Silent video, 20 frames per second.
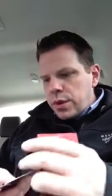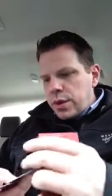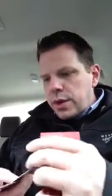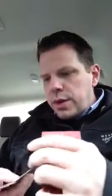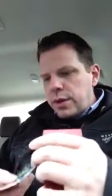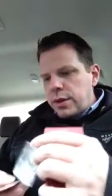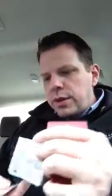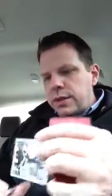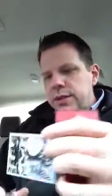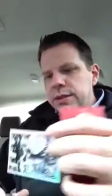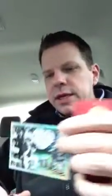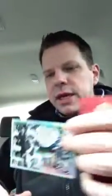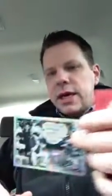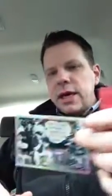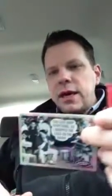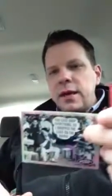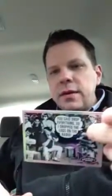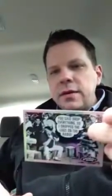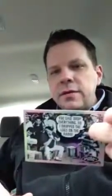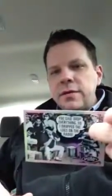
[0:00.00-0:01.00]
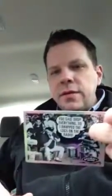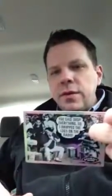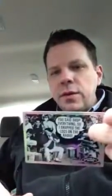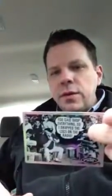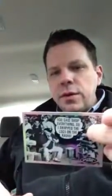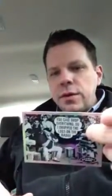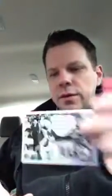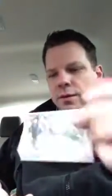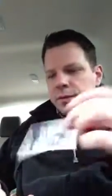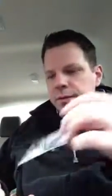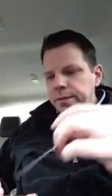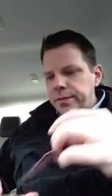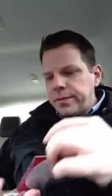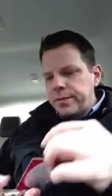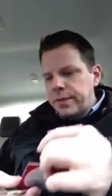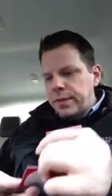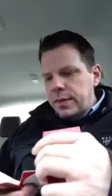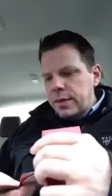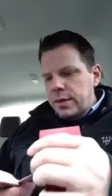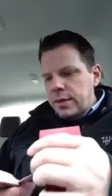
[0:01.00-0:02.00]
Gilligan's Island foil.
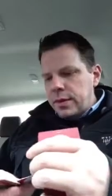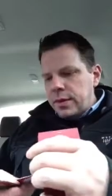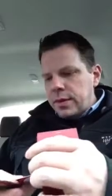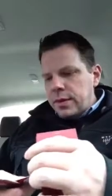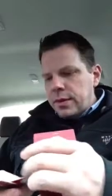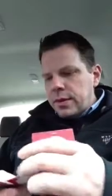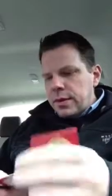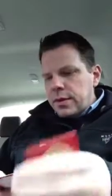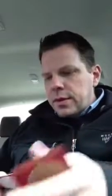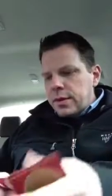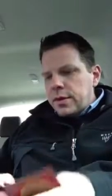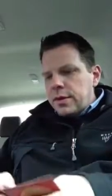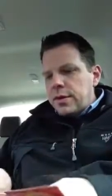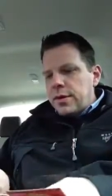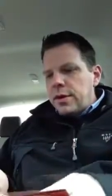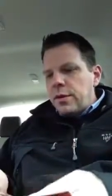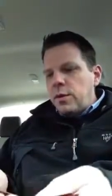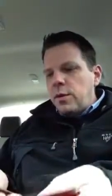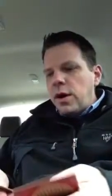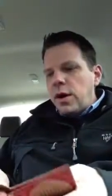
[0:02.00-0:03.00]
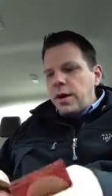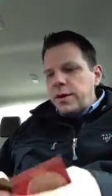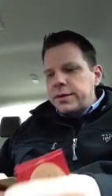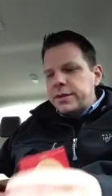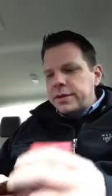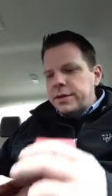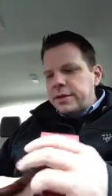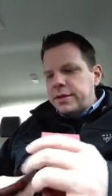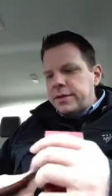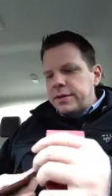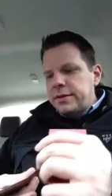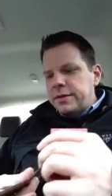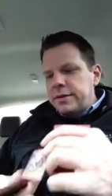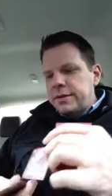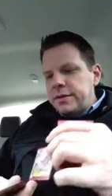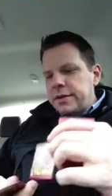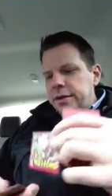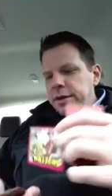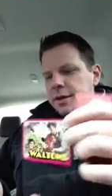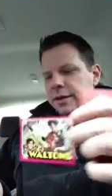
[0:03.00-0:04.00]
The
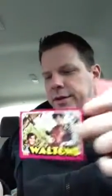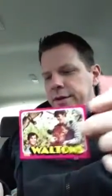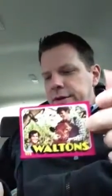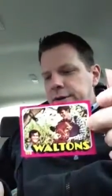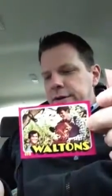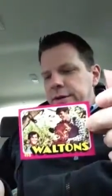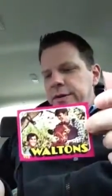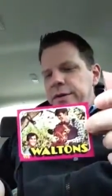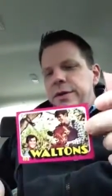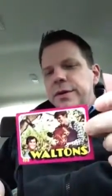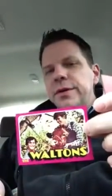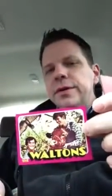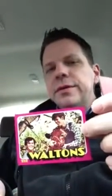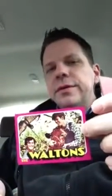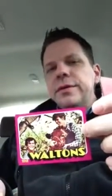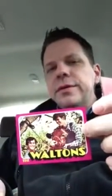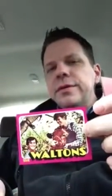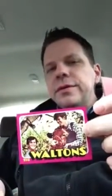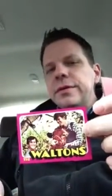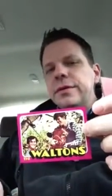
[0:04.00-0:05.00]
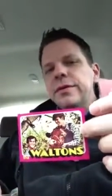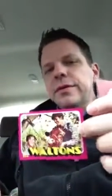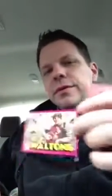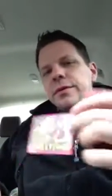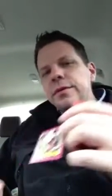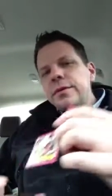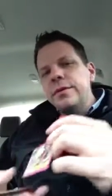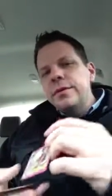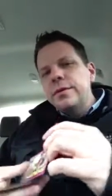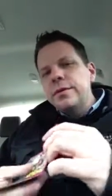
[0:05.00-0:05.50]
Waltons. Do do do do do do.